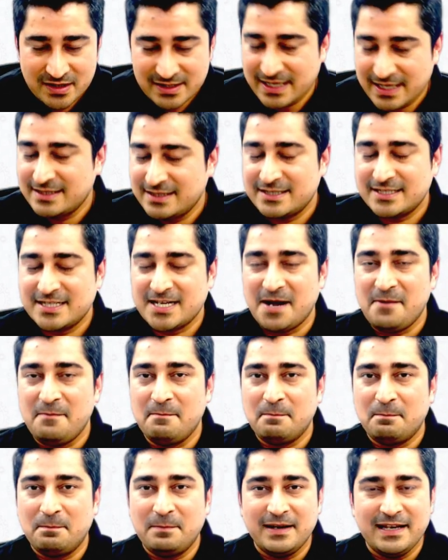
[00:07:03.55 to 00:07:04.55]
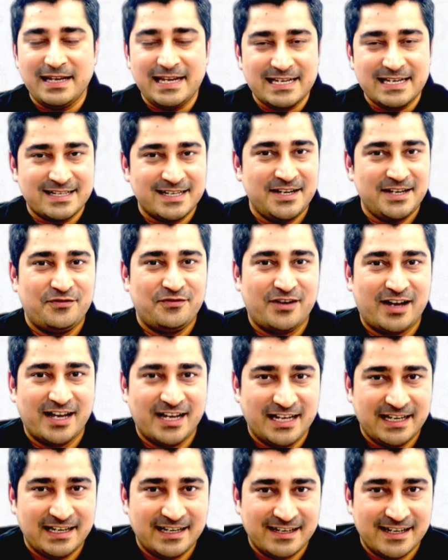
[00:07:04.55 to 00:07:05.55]
It's completely
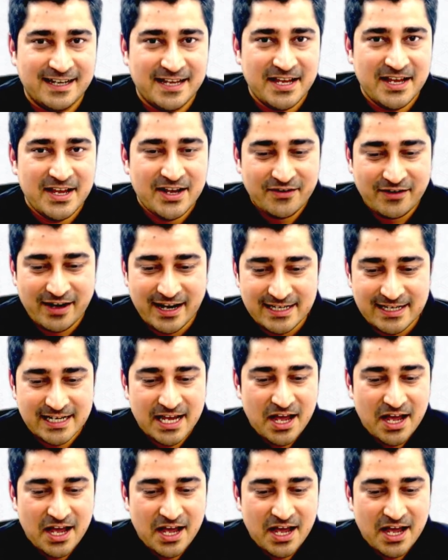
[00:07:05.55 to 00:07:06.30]
fine, right?